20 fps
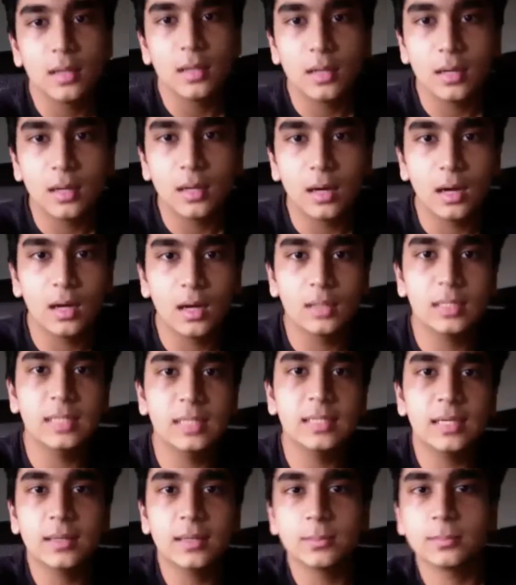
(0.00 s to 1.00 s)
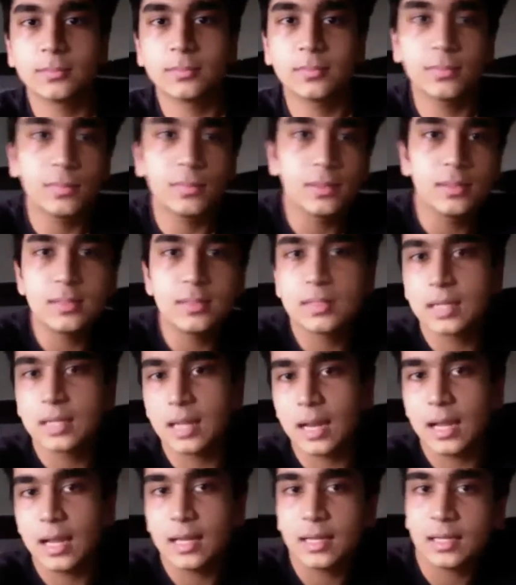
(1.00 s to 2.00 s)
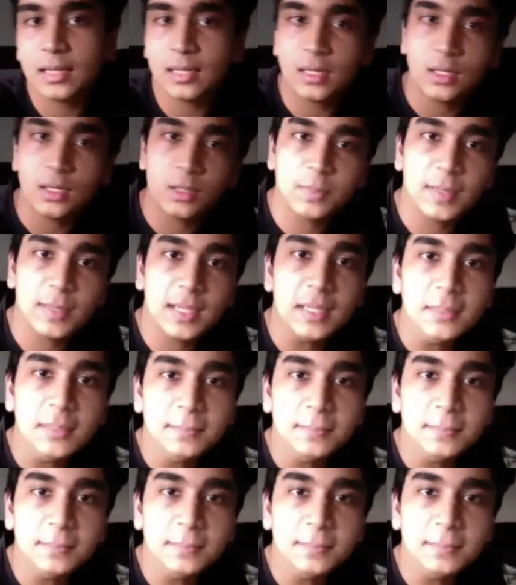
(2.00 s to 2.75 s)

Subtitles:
Ditya, can I hear you play it?